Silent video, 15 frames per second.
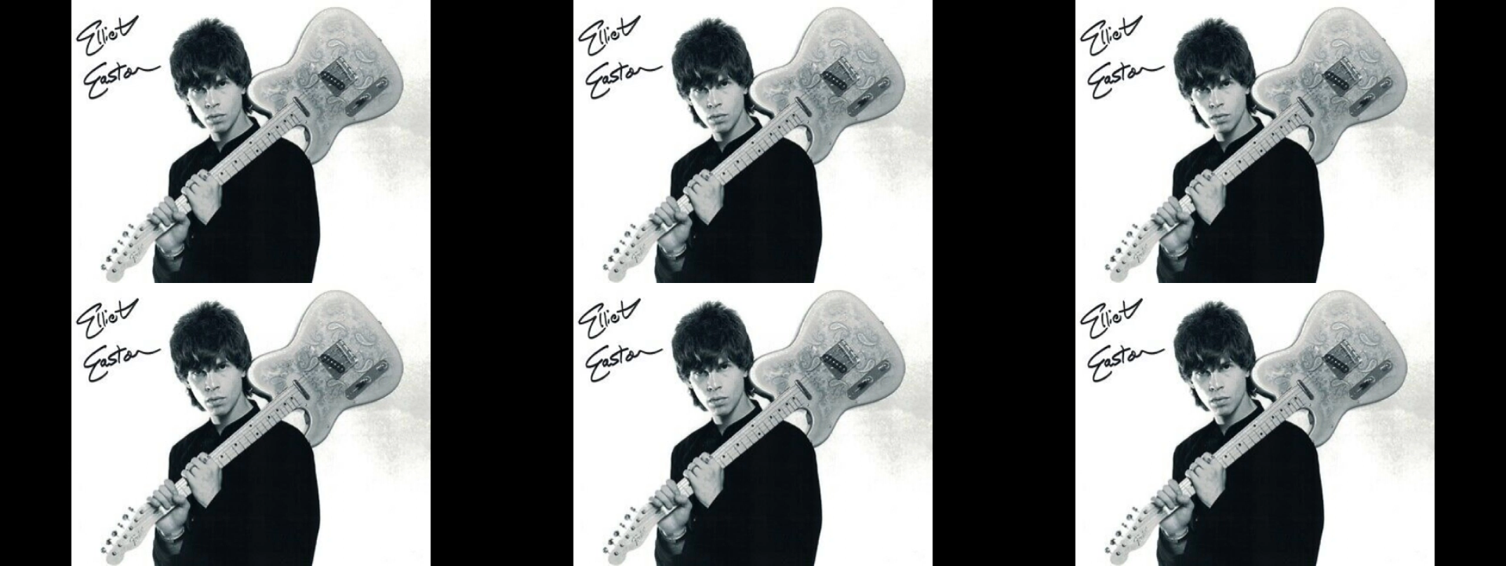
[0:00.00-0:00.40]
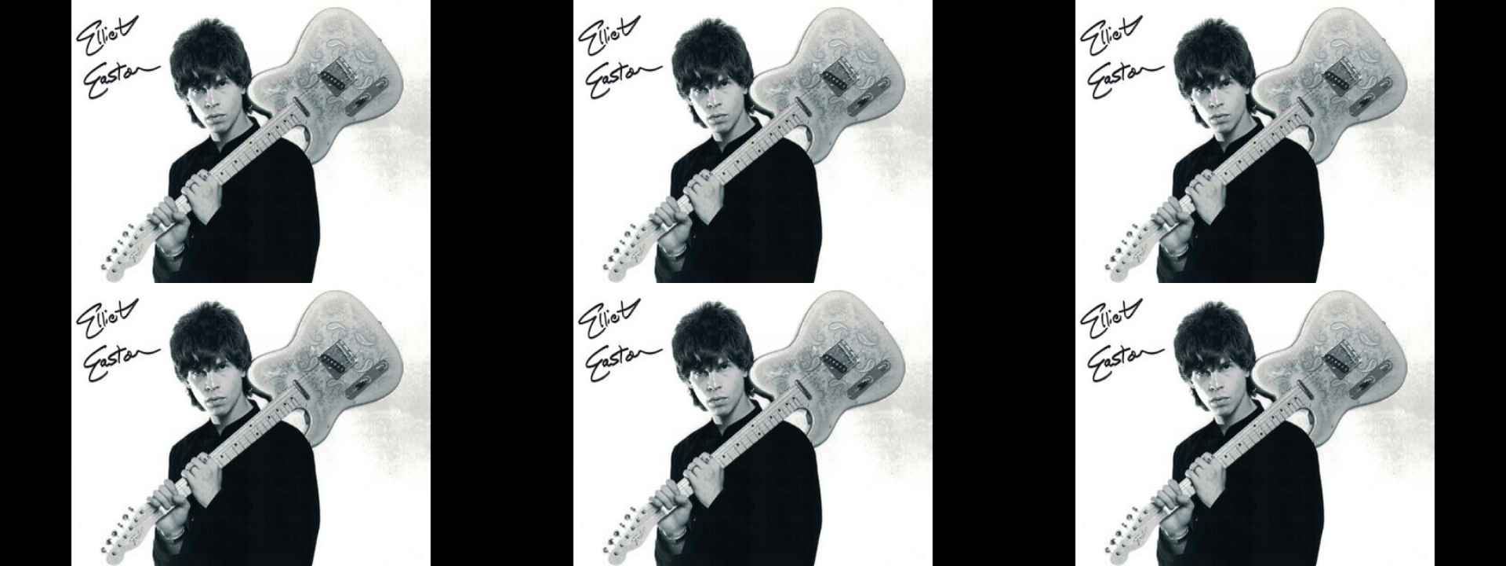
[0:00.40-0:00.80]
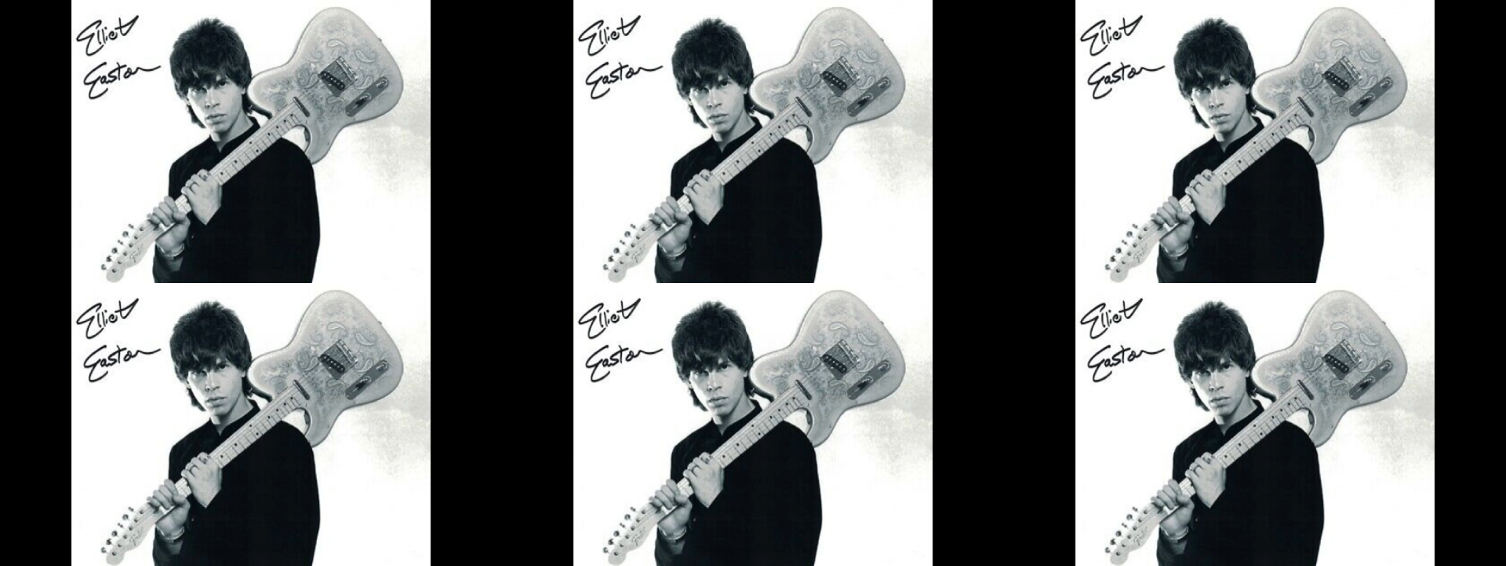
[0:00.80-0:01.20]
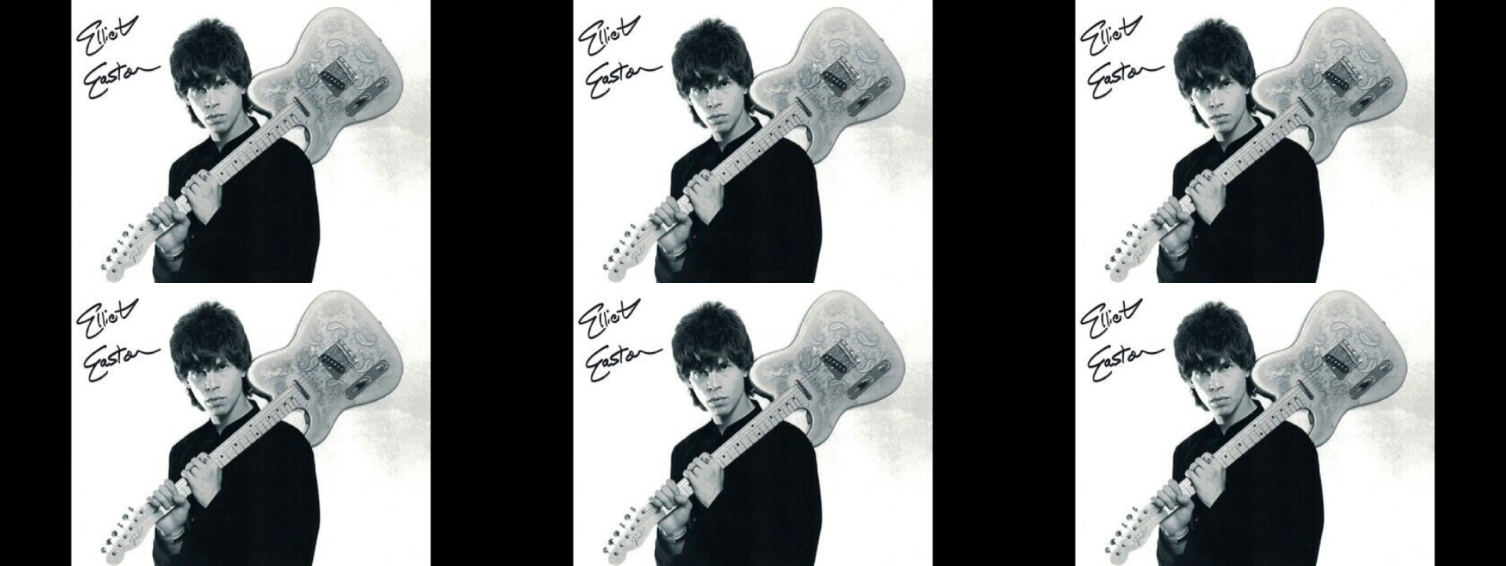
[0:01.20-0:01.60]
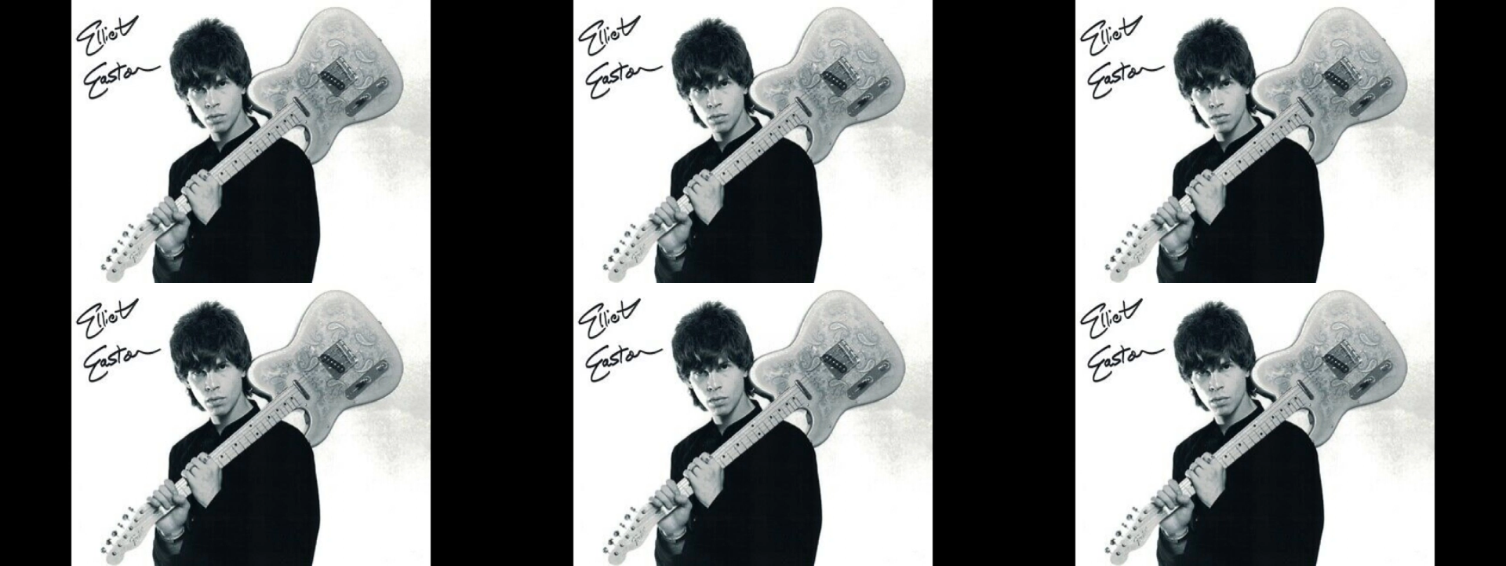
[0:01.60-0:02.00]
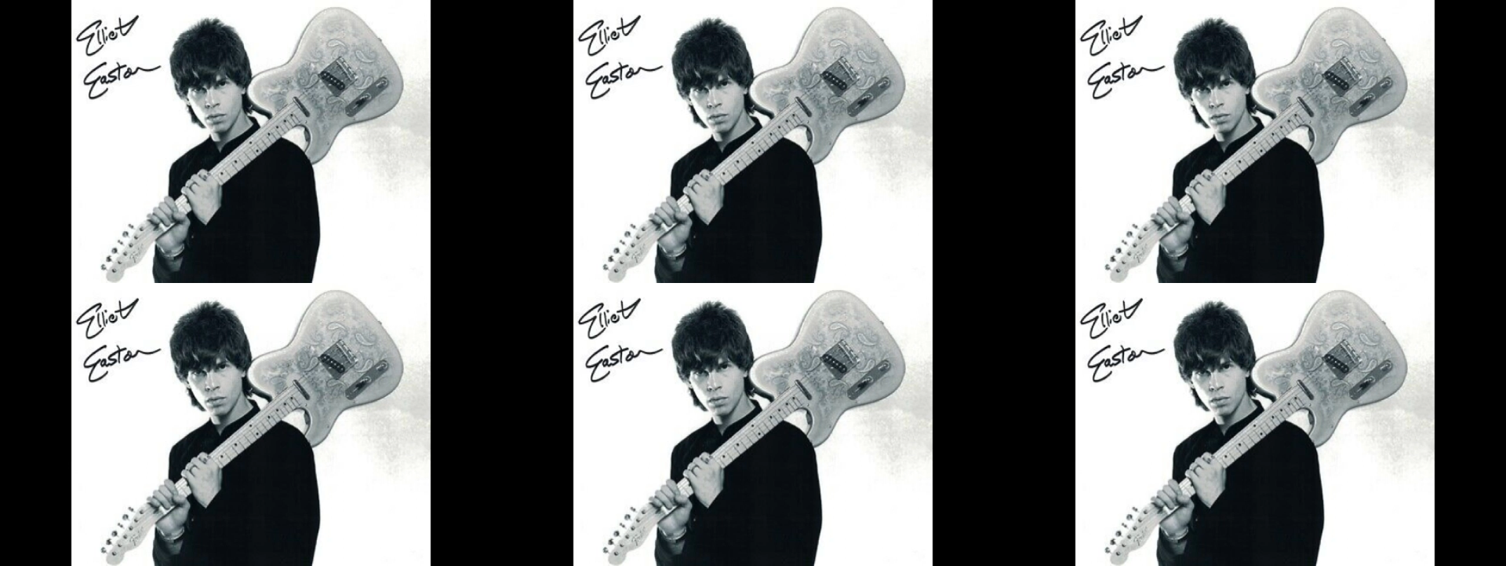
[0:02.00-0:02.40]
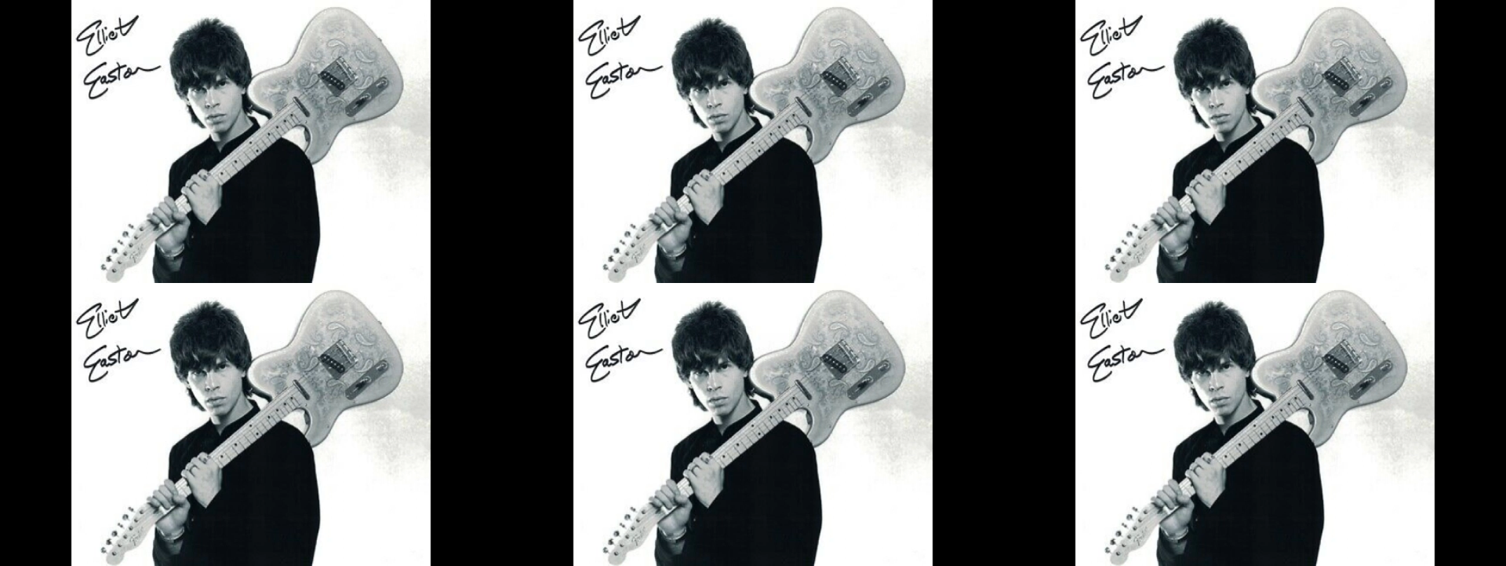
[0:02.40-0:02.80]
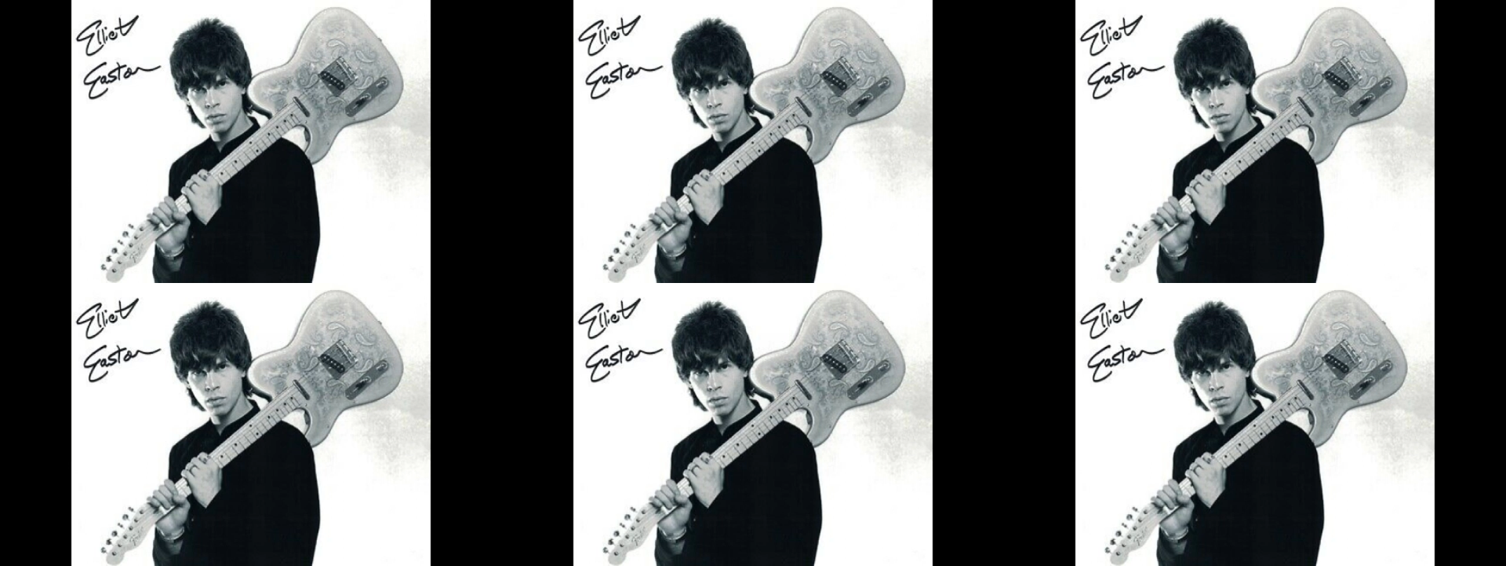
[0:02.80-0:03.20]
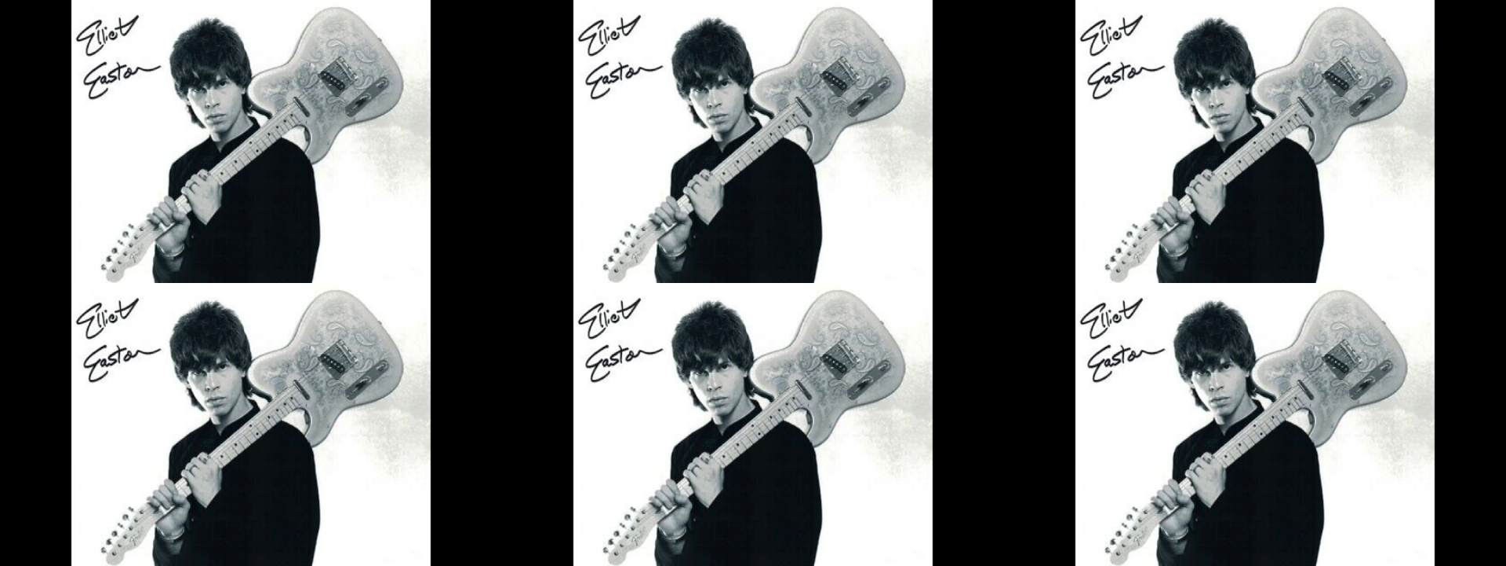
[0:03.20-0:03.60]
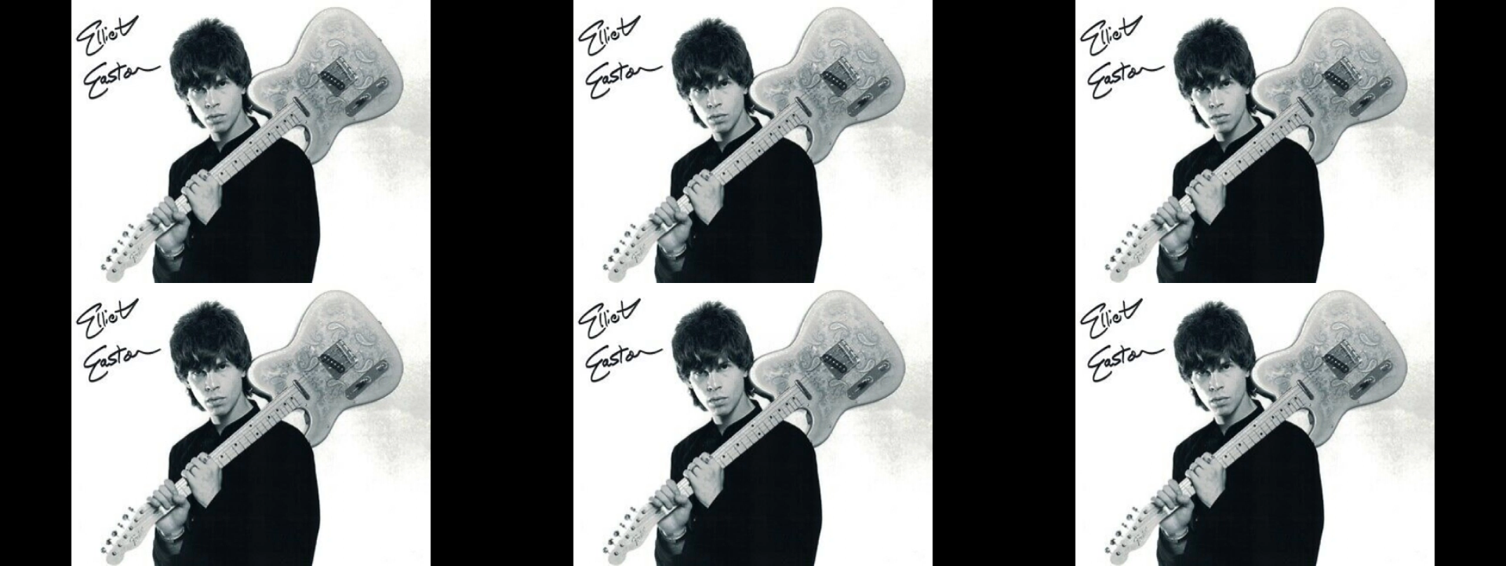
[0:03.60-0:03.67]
Nobody speaks.